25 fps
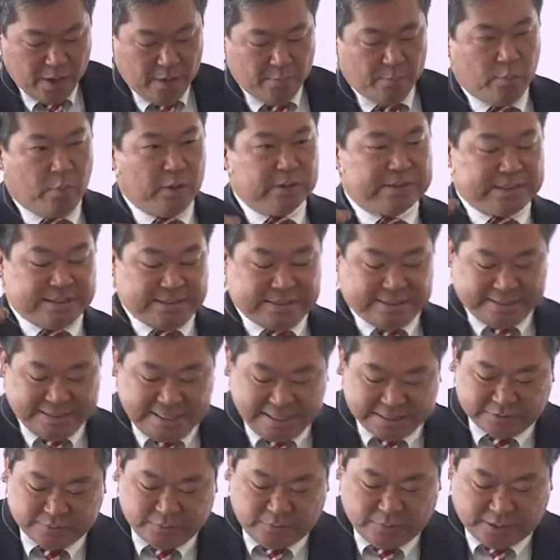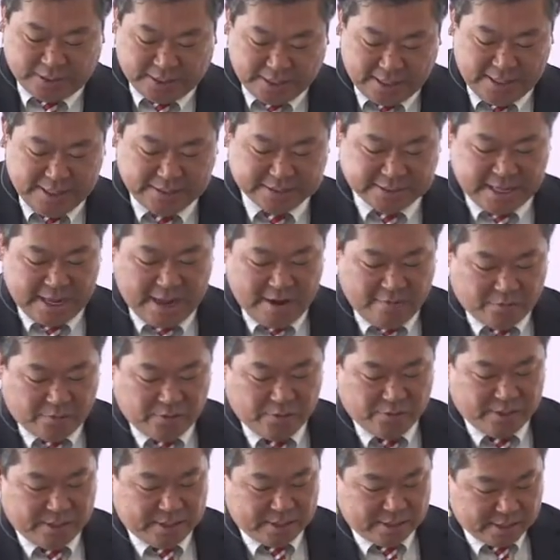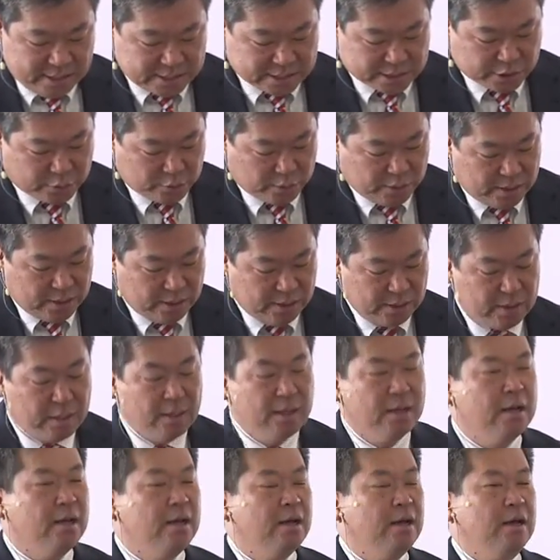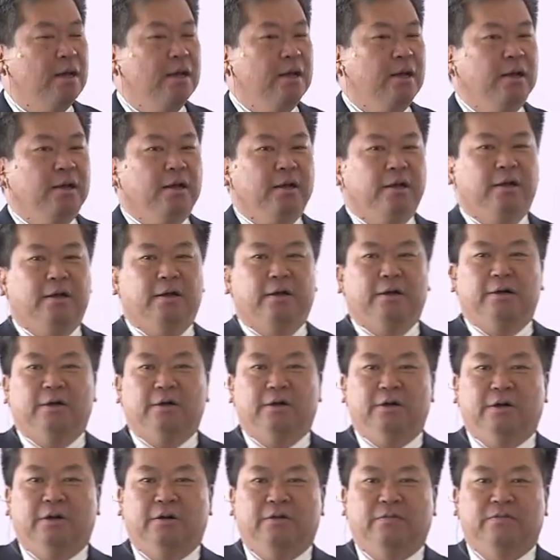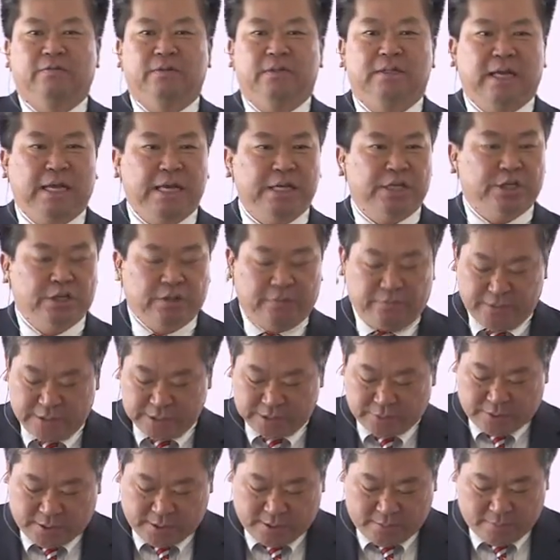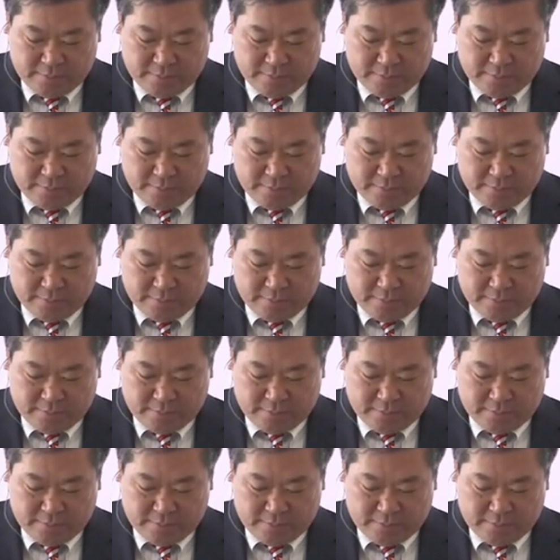most successful kings ever in the history of the nation of Israel.